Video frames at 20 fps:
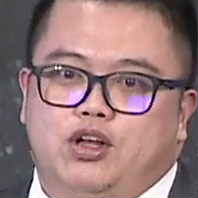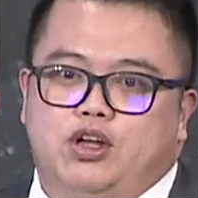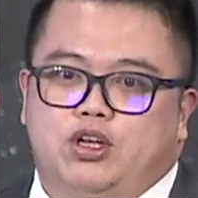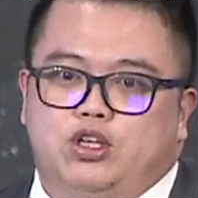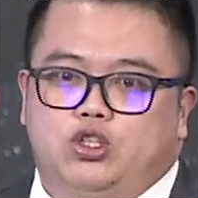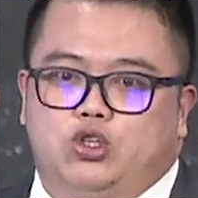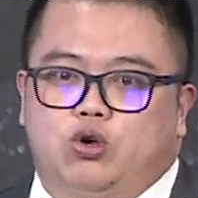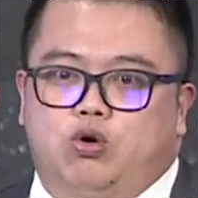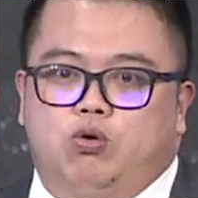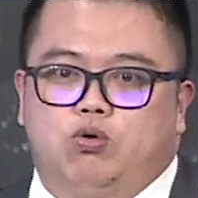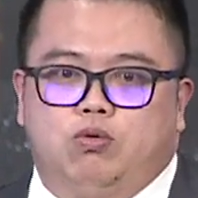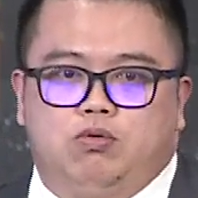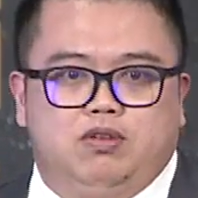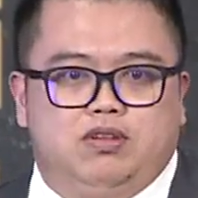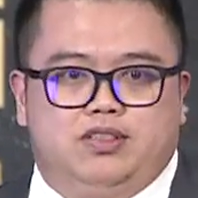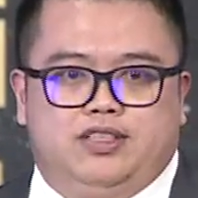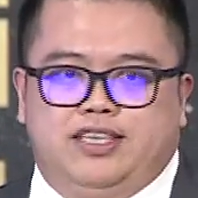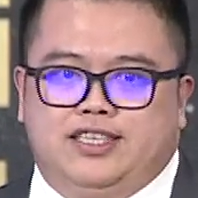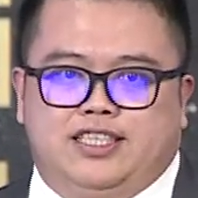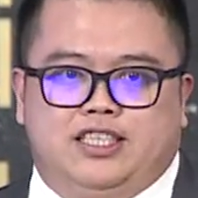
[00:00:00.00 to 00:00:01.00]
So
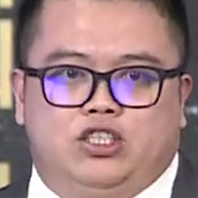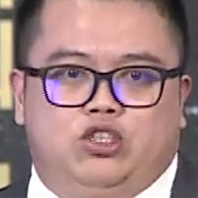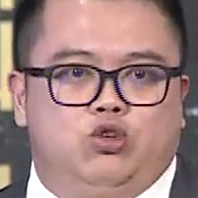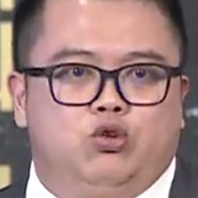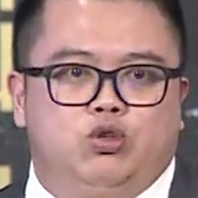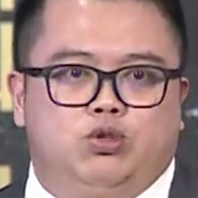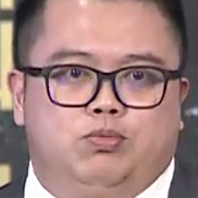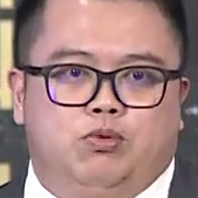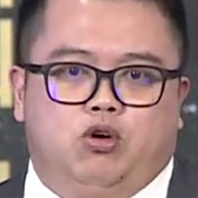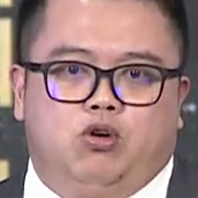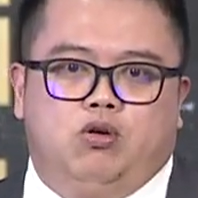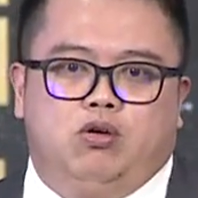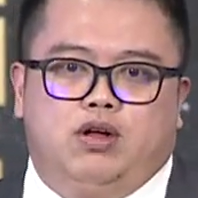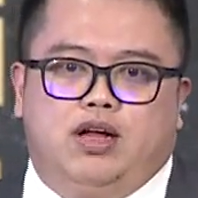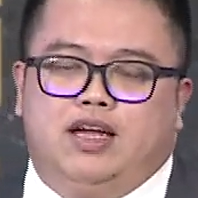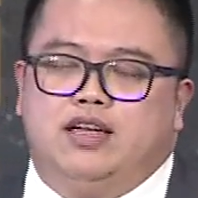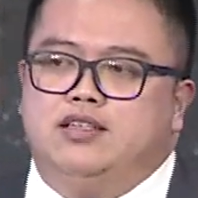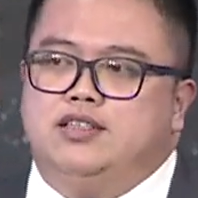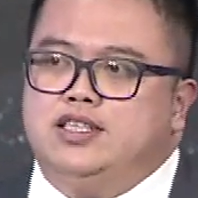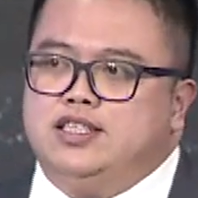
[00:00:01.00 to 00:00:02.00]
this is too small.
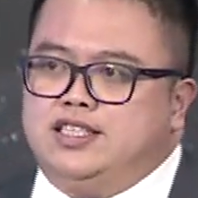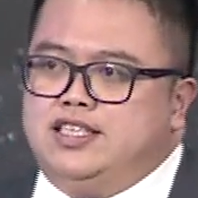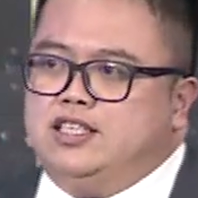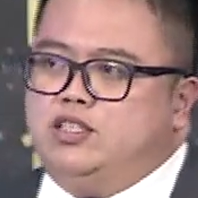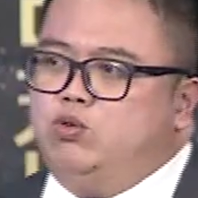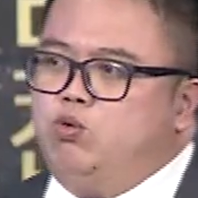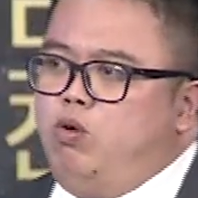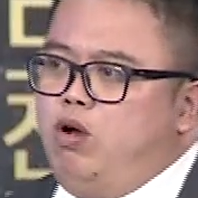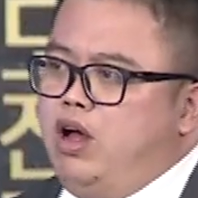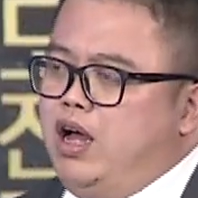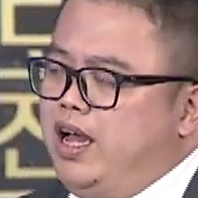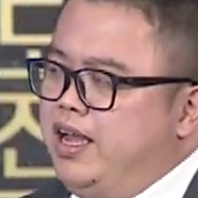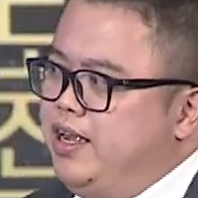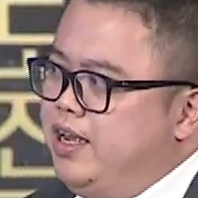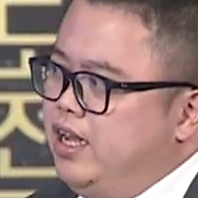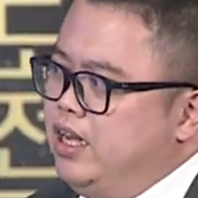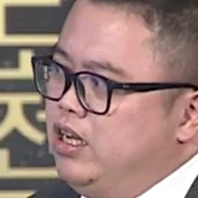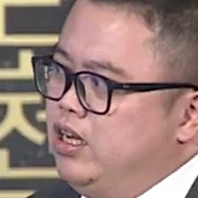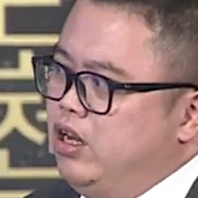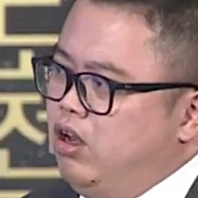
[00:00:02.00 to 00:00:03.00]
And this is why
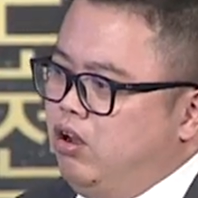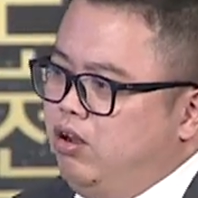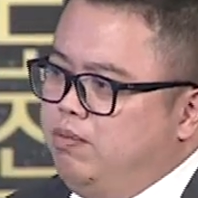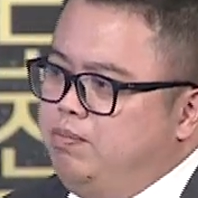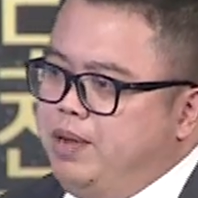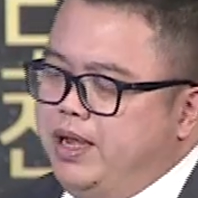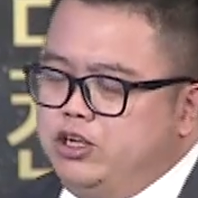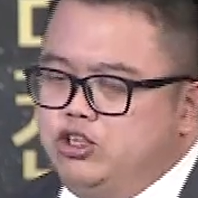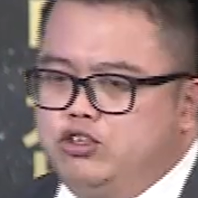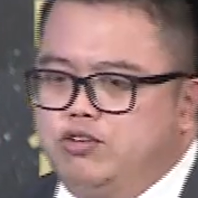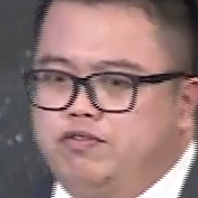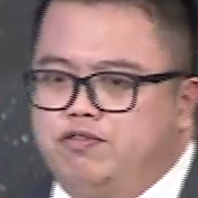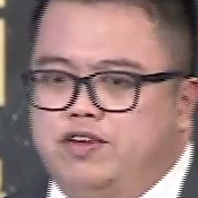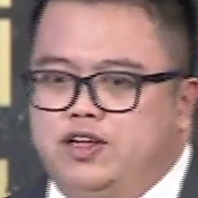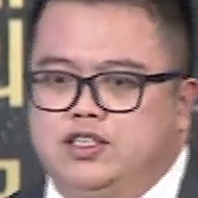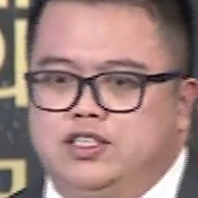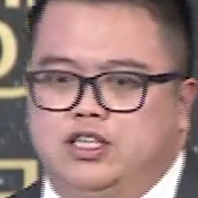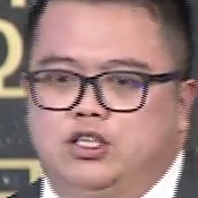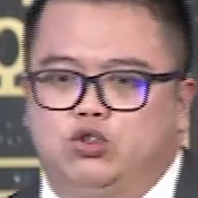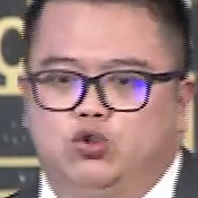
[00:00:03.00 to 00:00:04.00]
a lot of pension
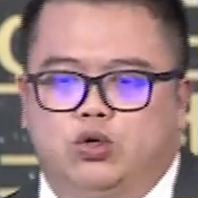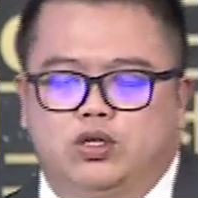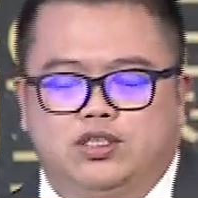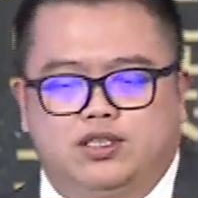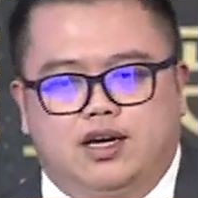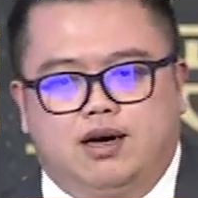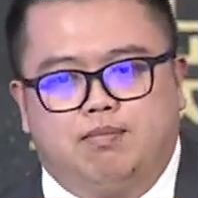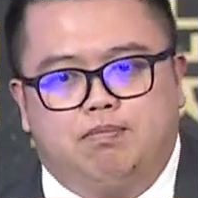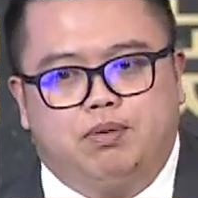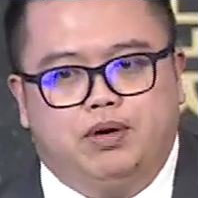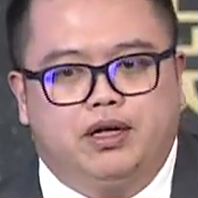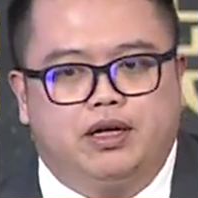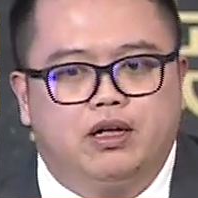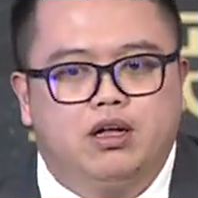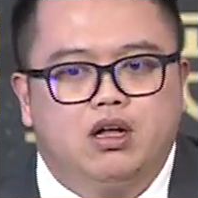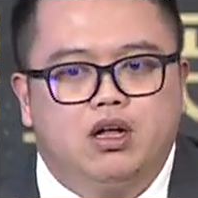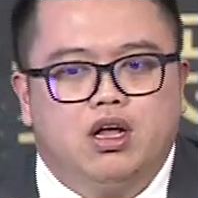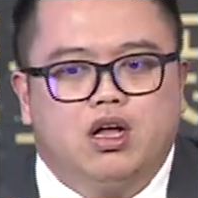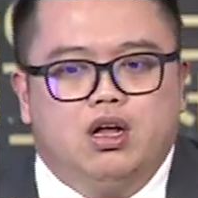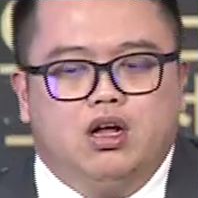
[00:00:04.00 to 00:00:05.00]
funds, insurance company,
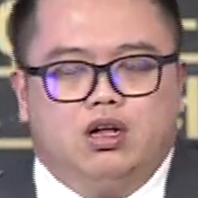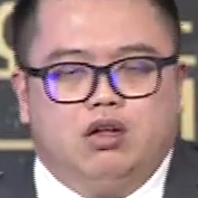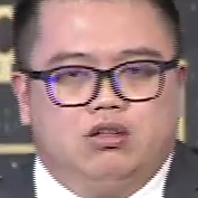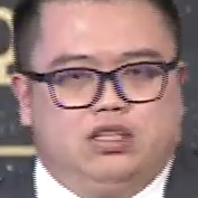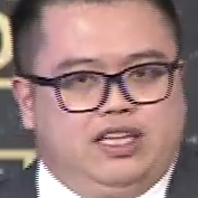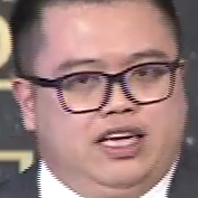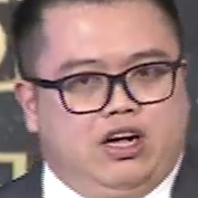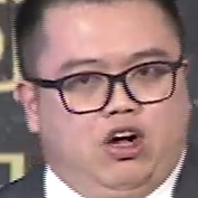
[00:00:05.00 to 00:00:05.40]
they